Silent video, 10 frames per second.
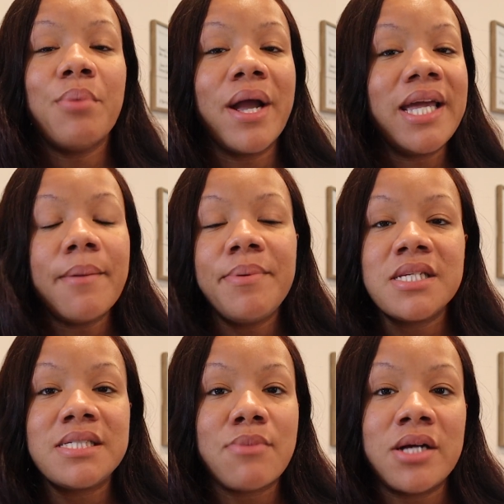Break it up
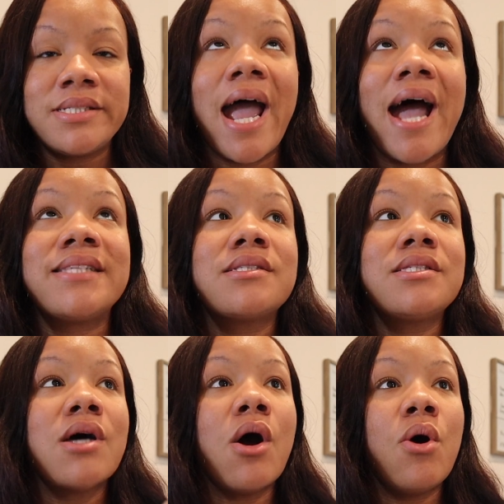into small
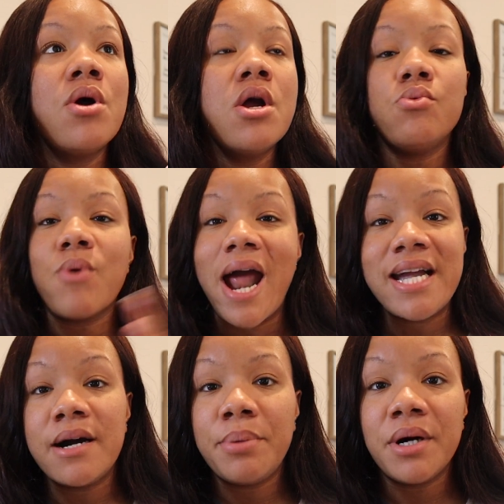tasks. So
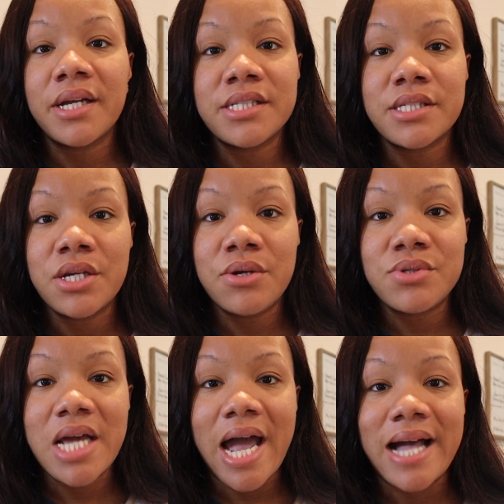writing a book is a
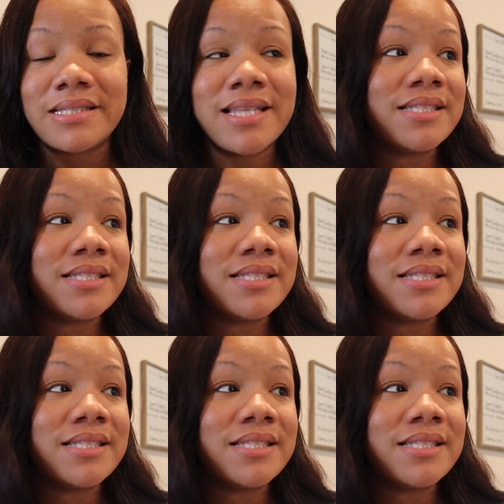huge task.